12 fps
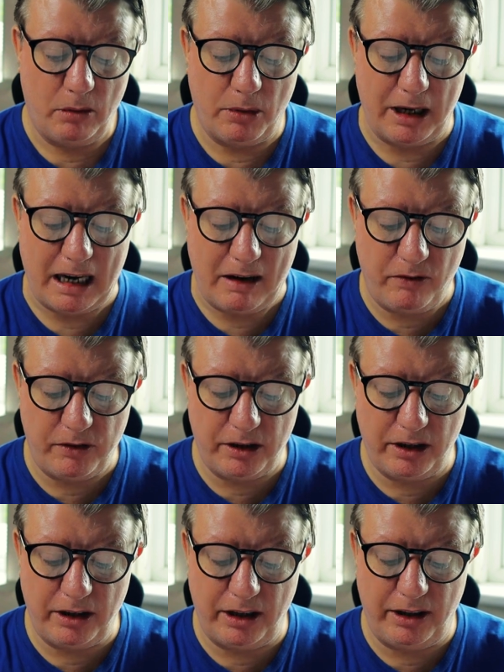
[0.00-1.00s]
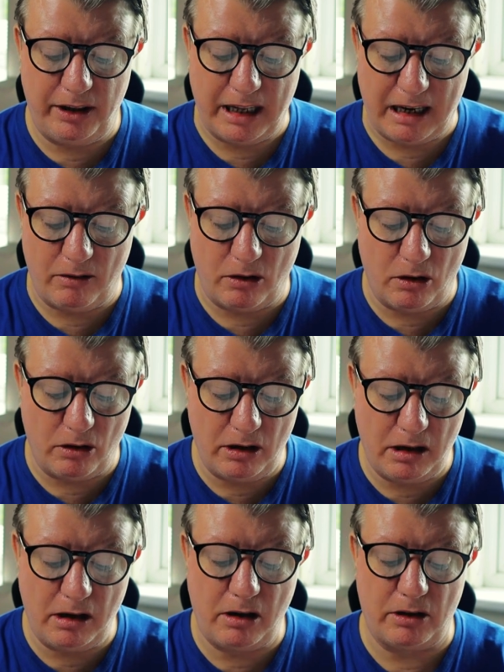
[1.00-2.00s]
but after their
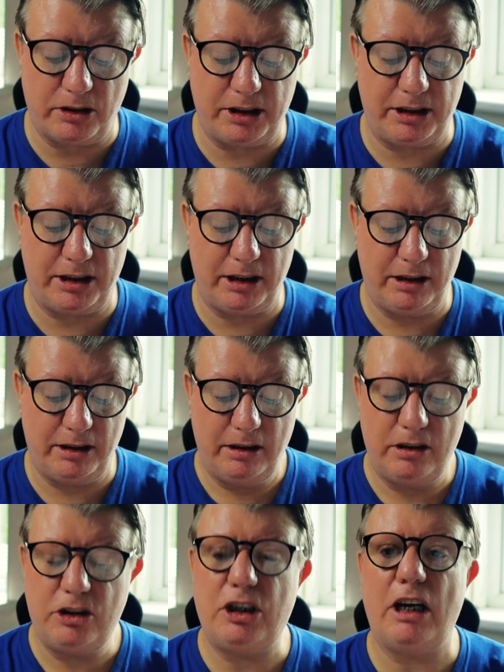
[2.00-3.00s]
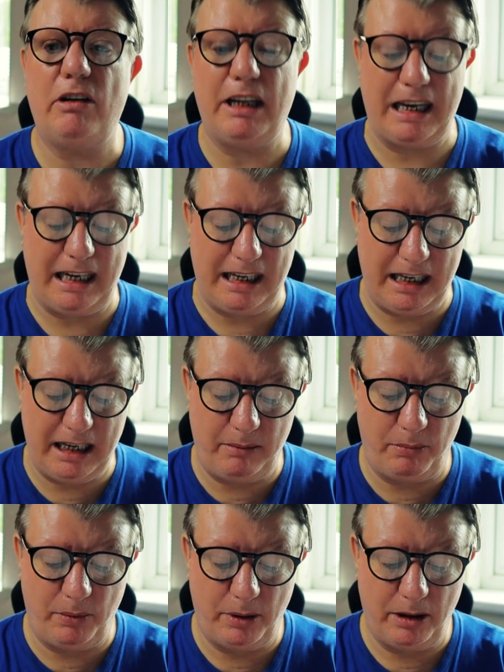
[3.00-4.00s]
own lust shall they
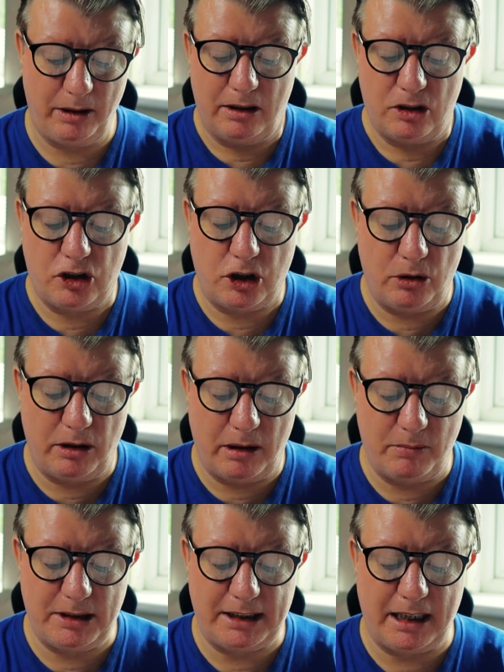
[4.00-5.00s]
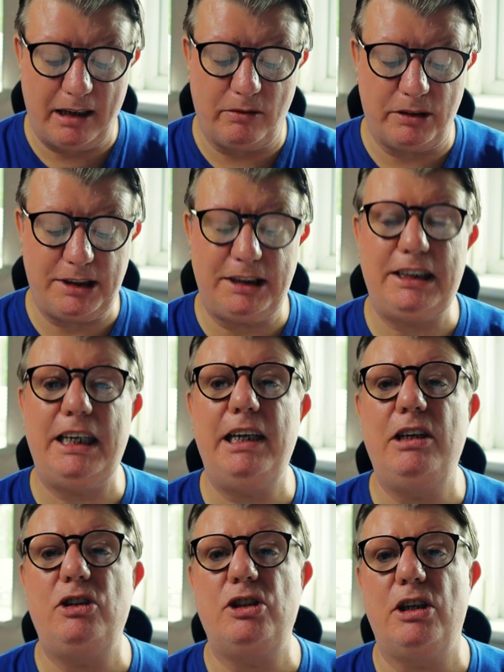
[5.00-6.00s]
heap to themselves
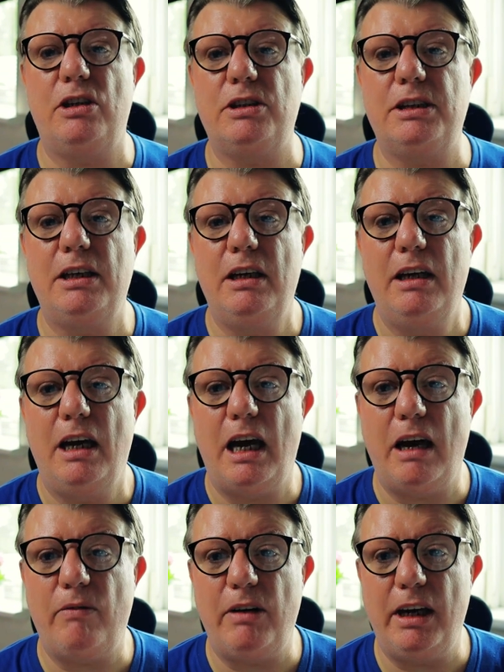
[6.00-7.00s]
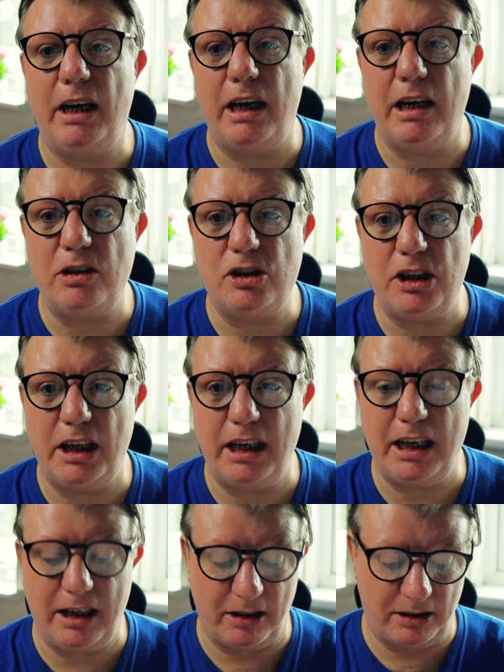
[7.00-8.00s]
teachers having itching
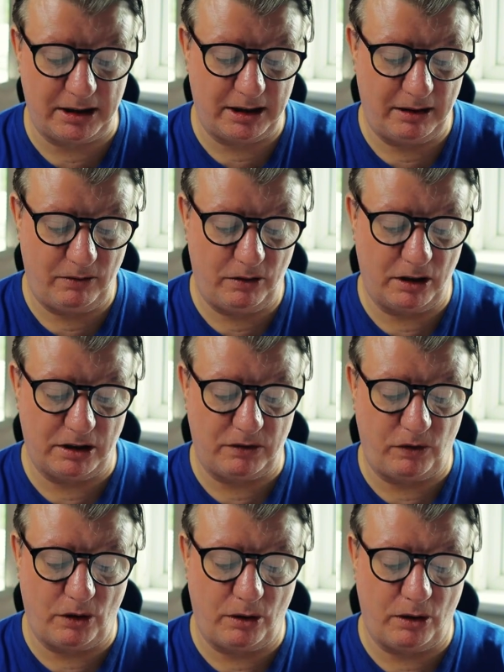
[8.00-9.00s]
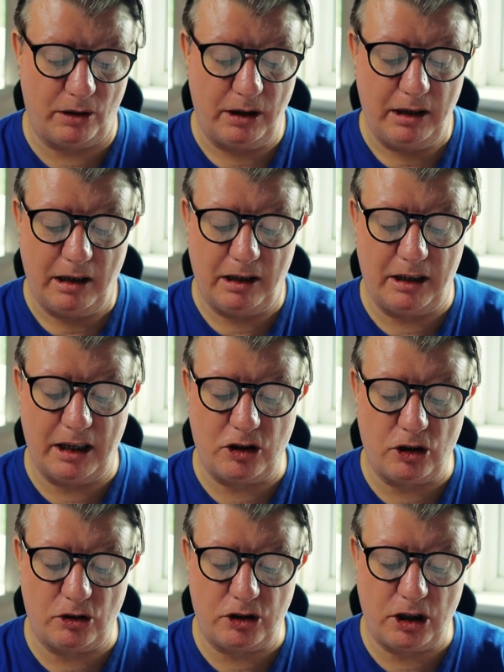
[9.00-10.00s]
ears." Verse four, "And they
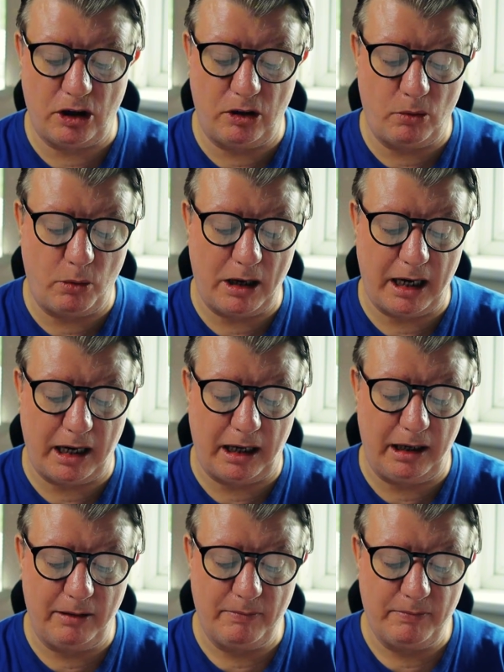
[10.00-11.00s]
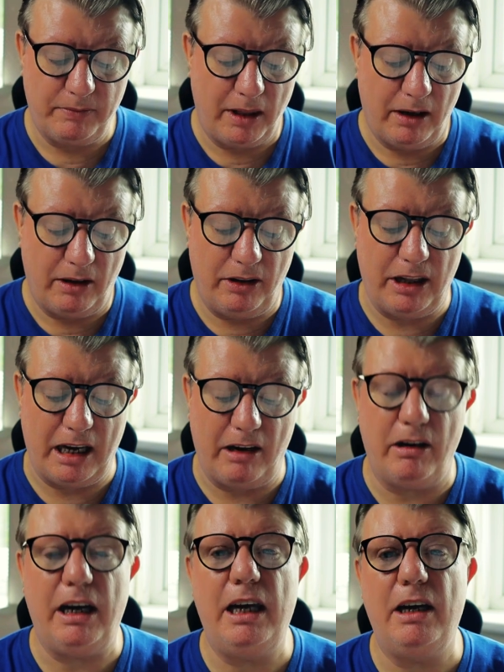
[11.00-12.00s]
shall turn away
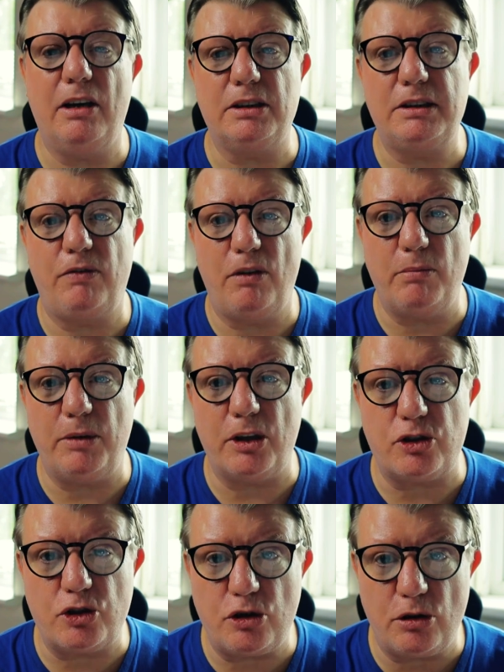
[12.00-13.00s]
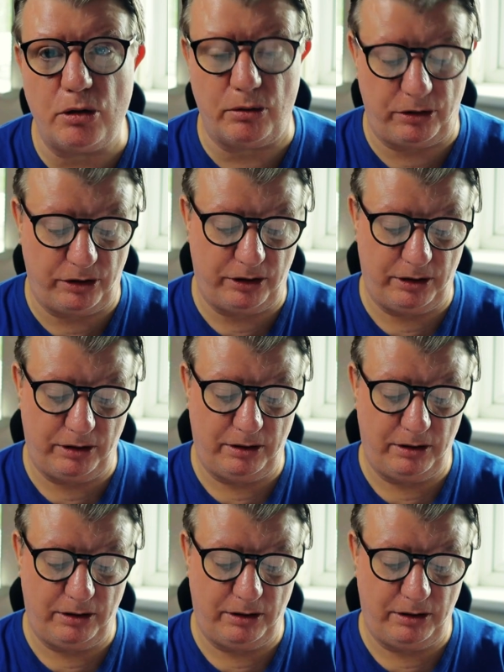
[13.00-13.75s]
their ears from the truth,